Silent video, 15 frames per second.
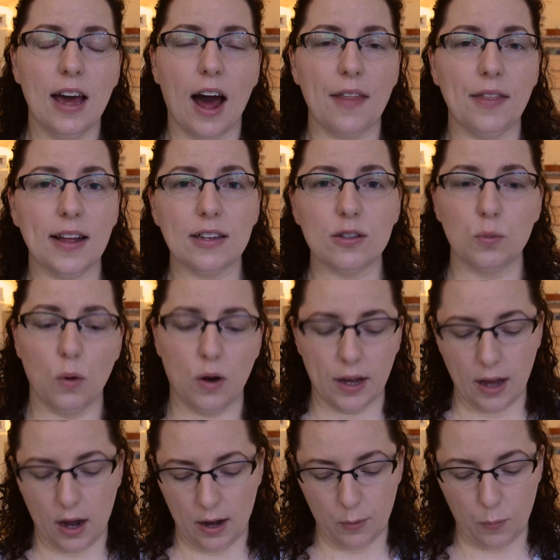And that's
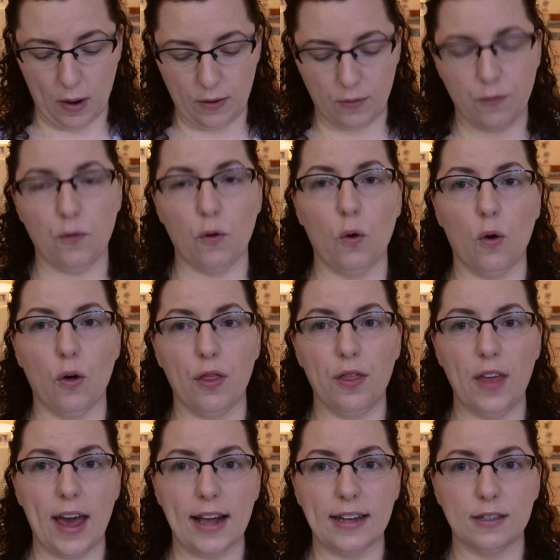why I went for
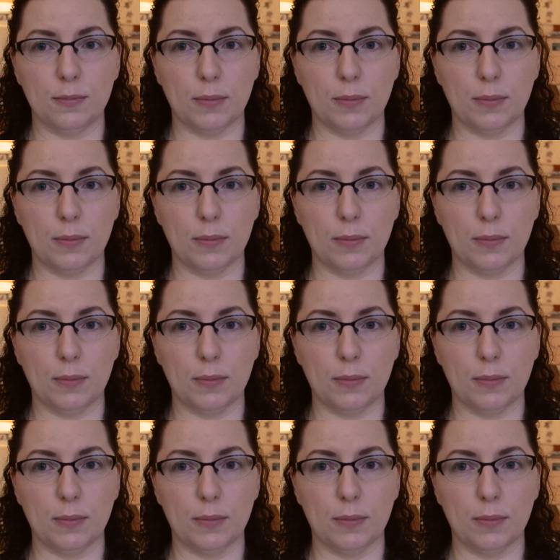this,